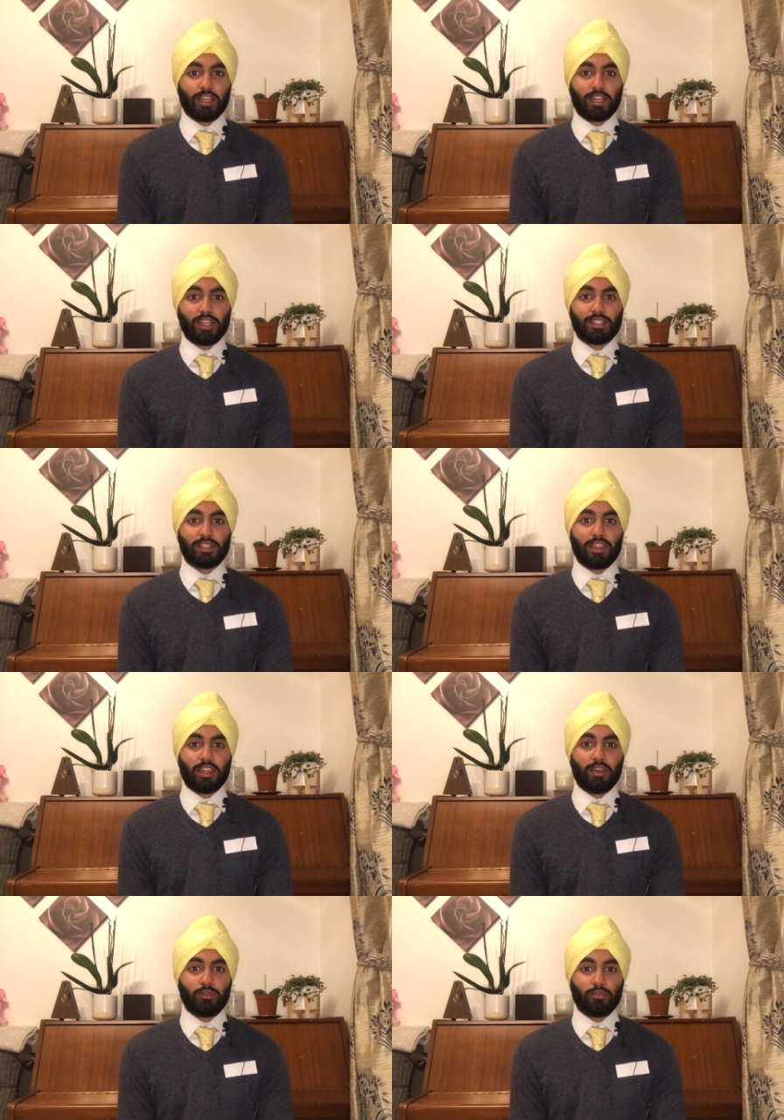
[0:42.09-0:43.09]
occurs in the
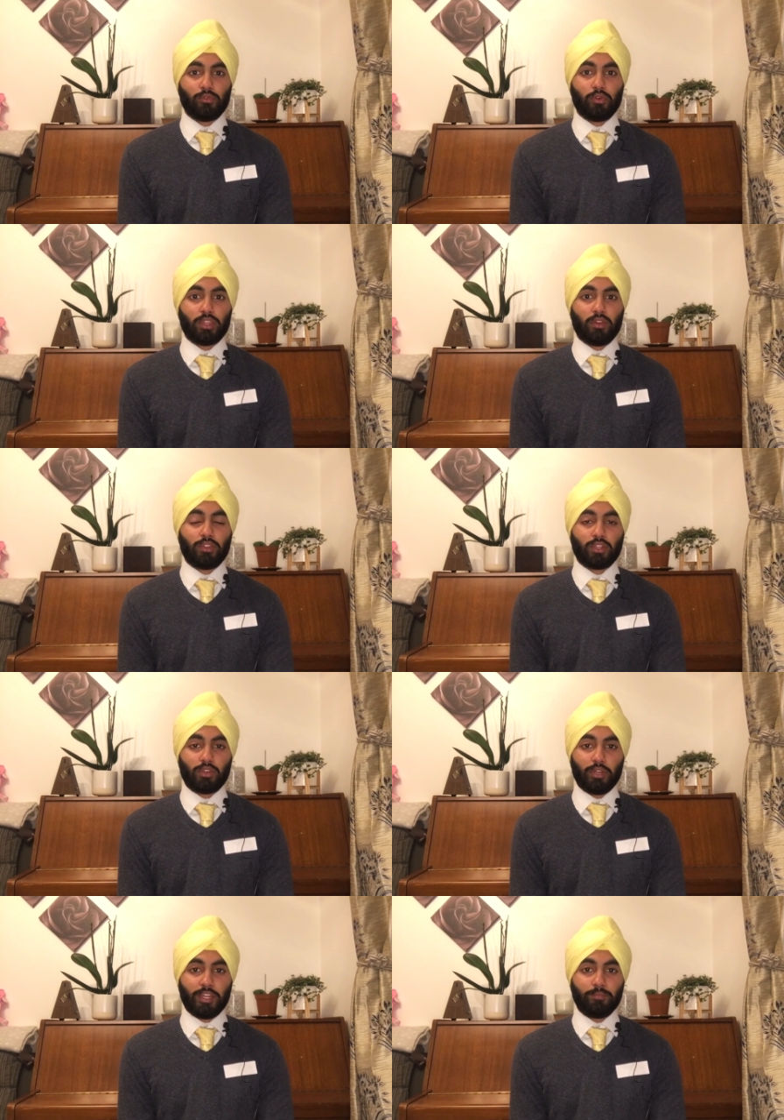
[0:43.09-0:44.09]
third or the fourth year of the
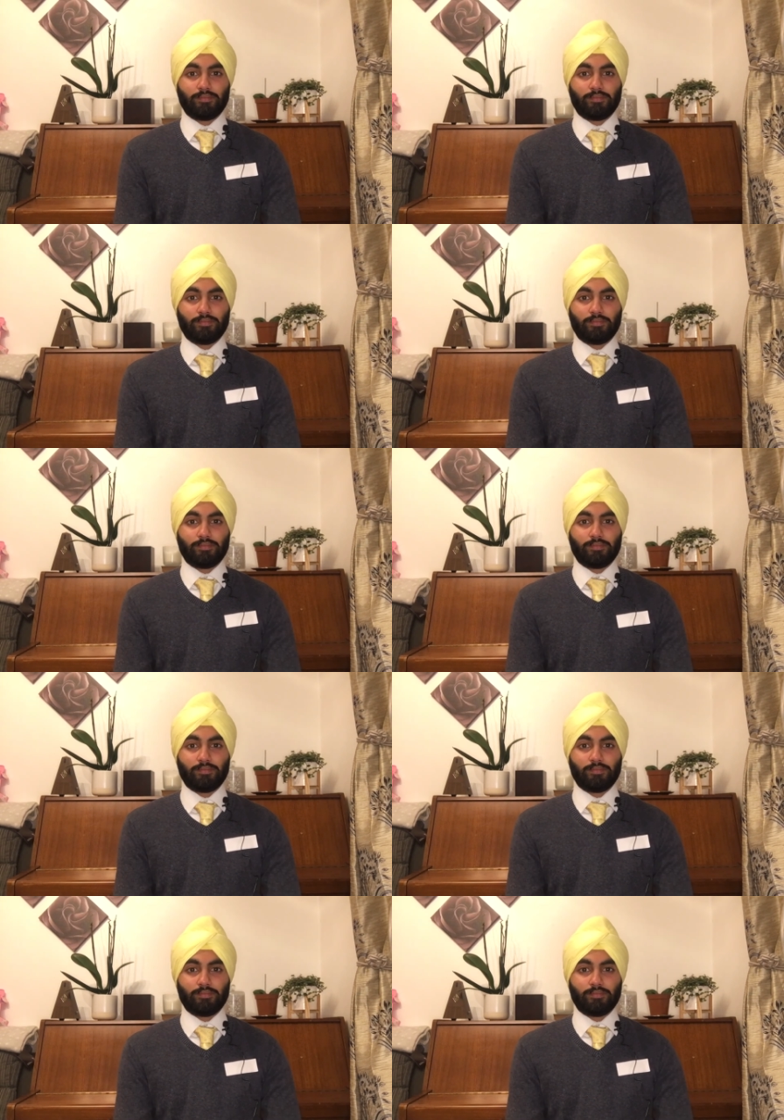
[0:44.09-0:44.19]
degree.